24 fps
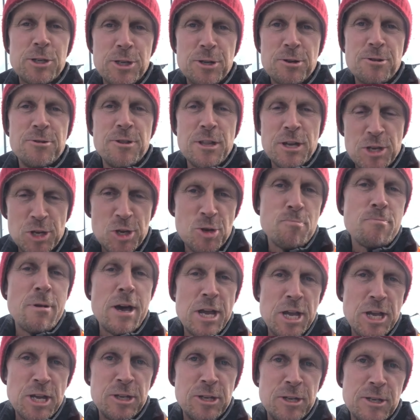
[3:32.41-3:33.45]
to you and then you
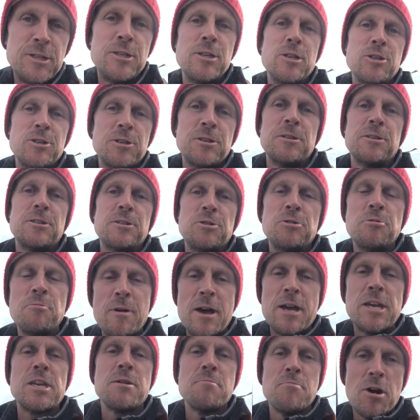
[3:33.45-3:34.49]
make your decisions. You
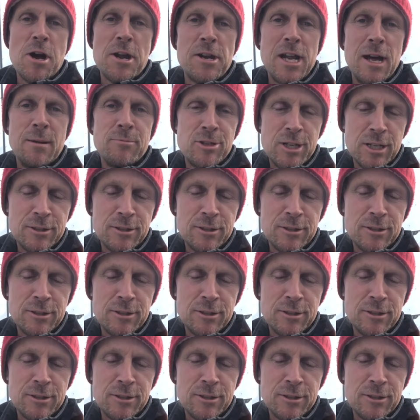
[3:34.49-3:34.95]
make your mind up.